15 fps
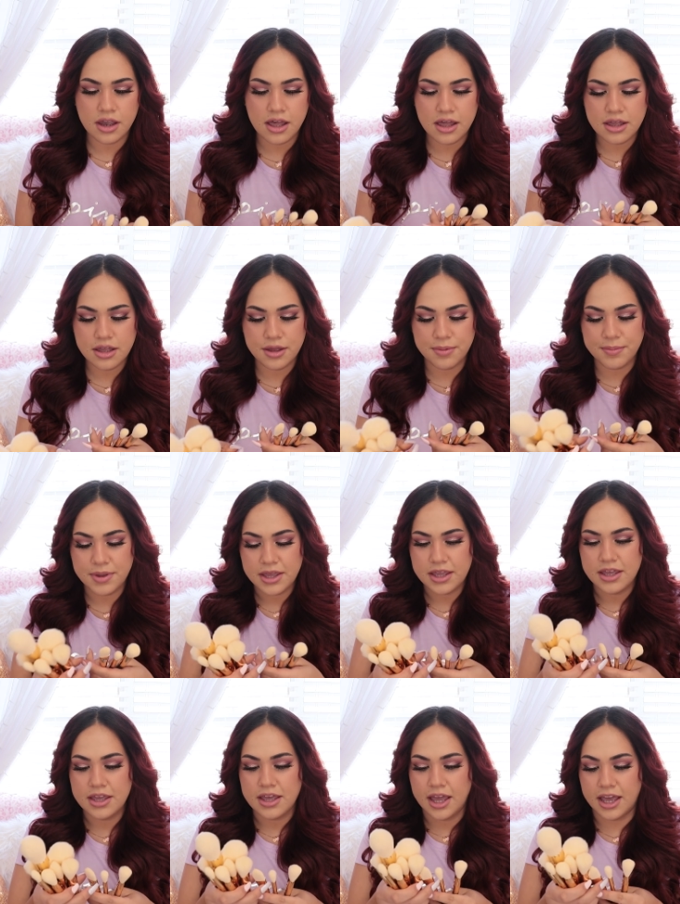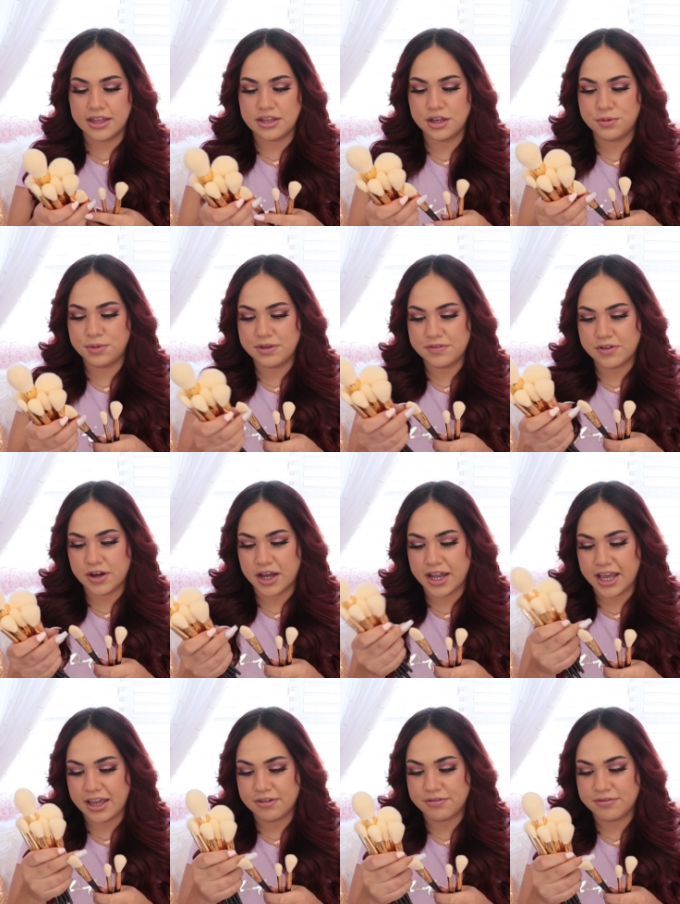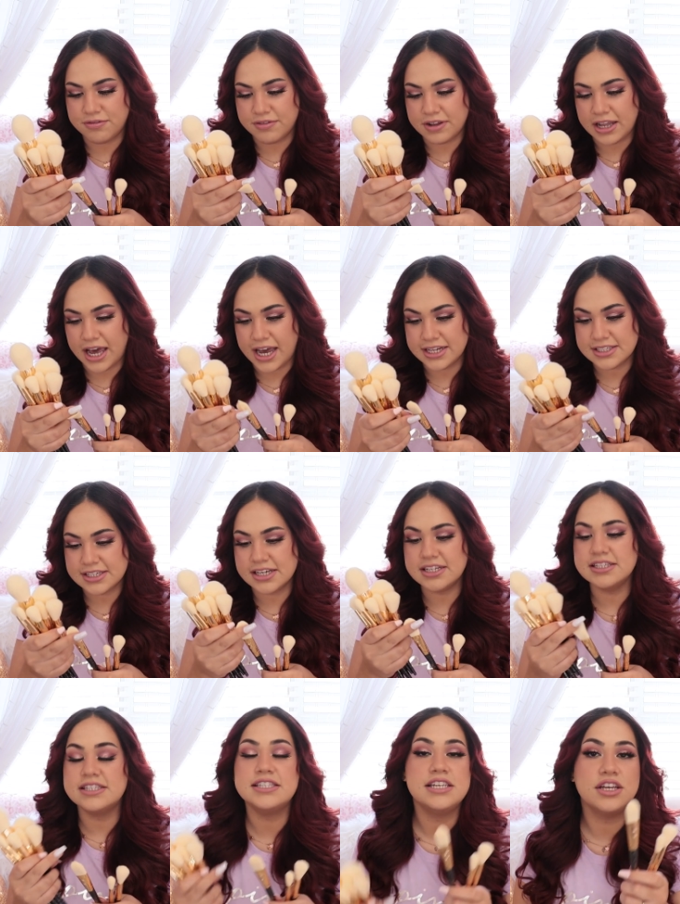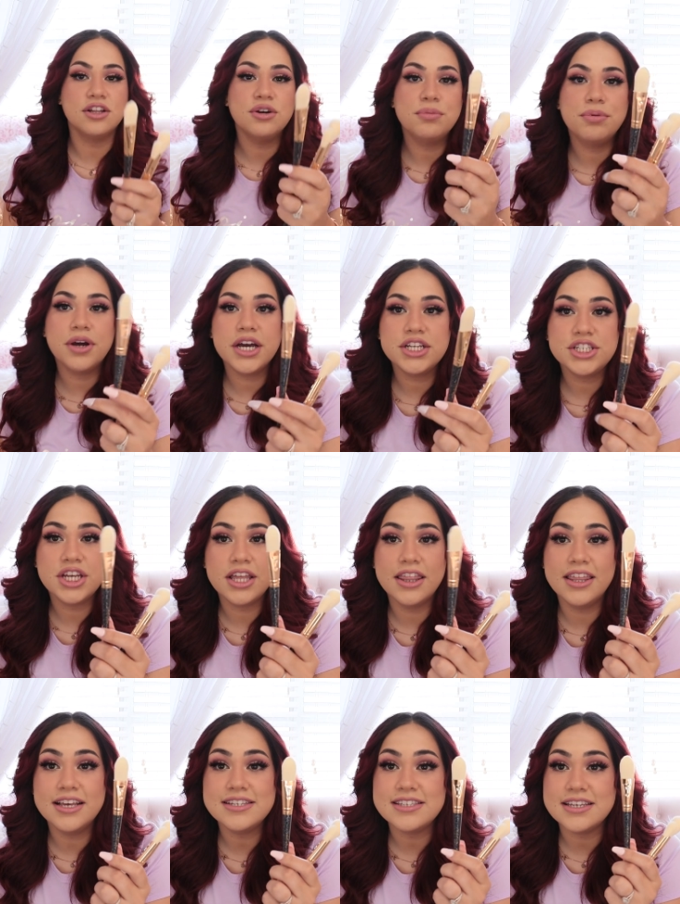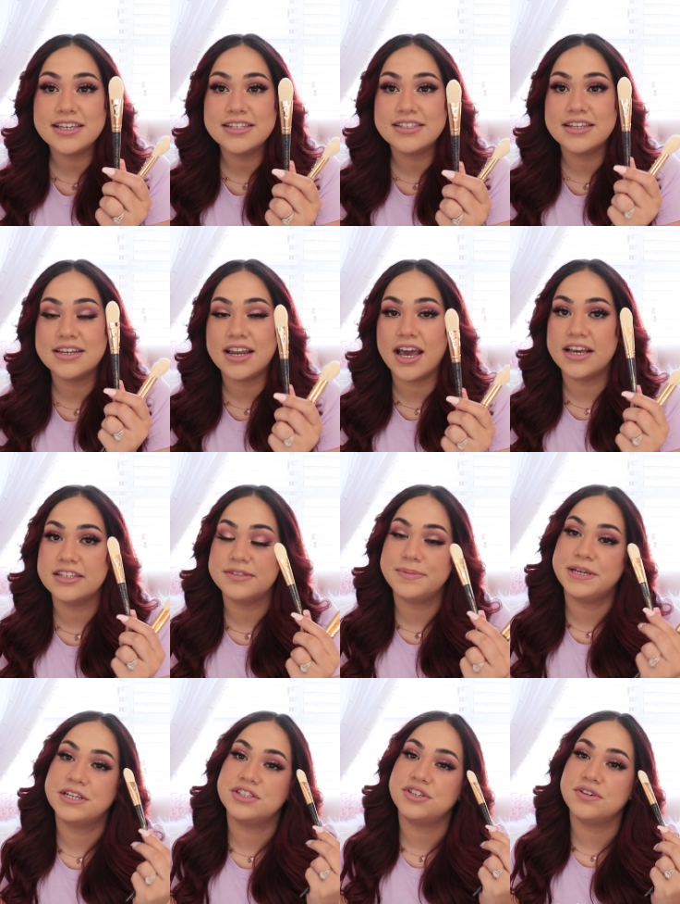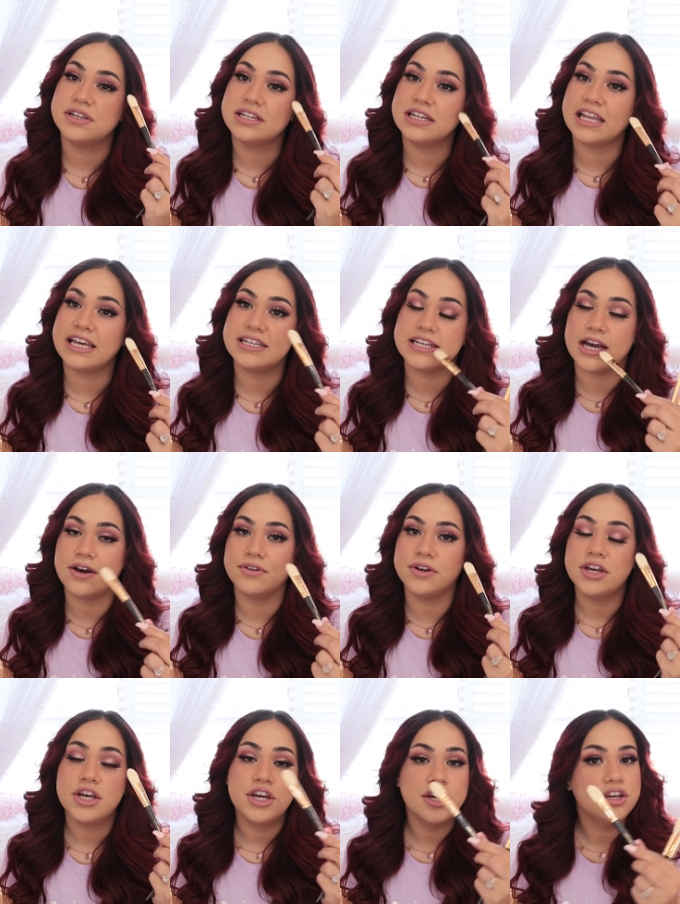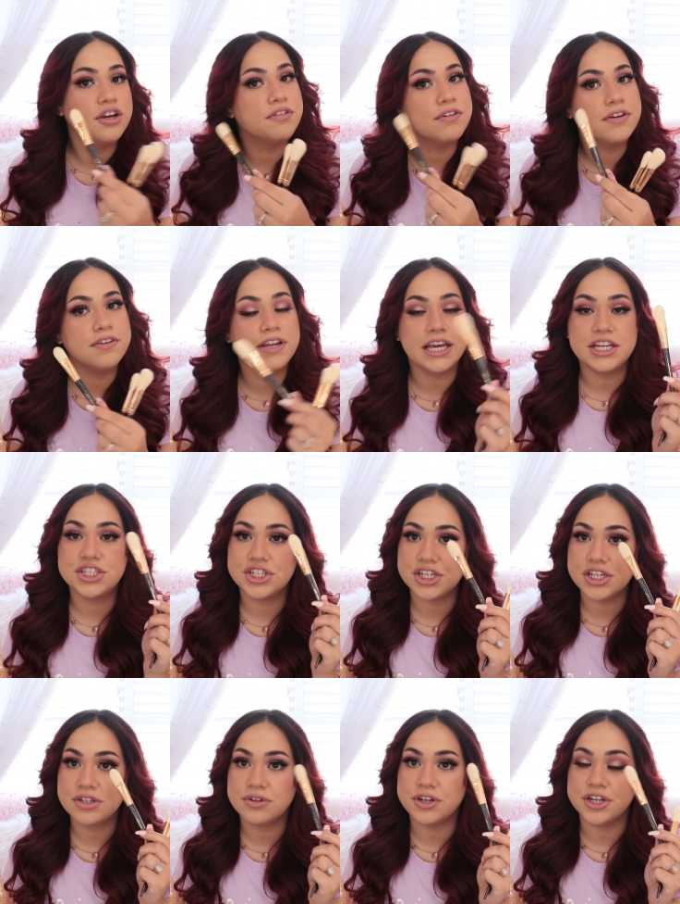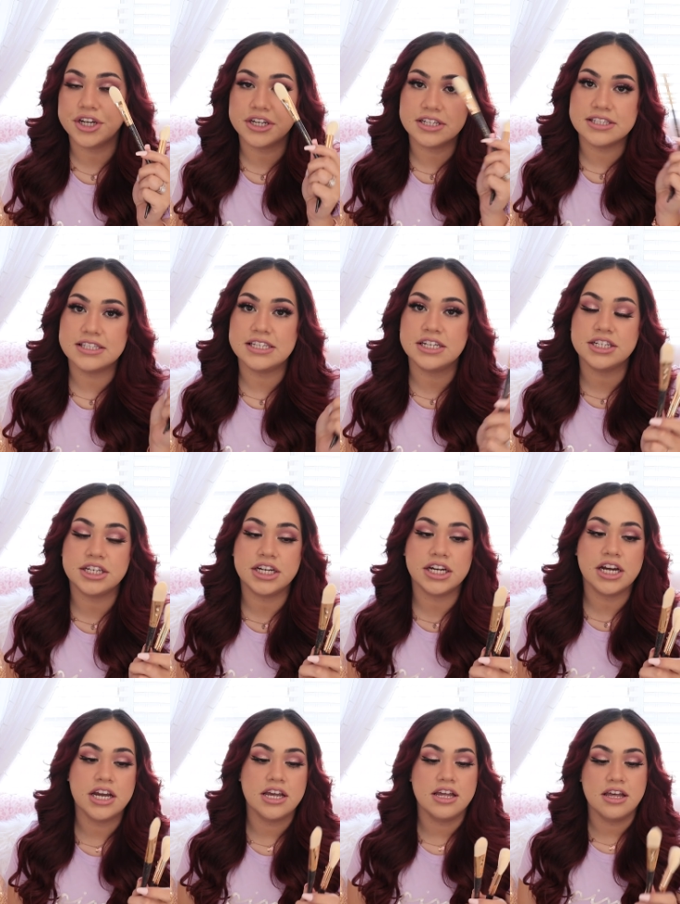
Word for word: Um, and then we've got a flat concealer brush. This is nice because you can lay down your foundation or your concealer.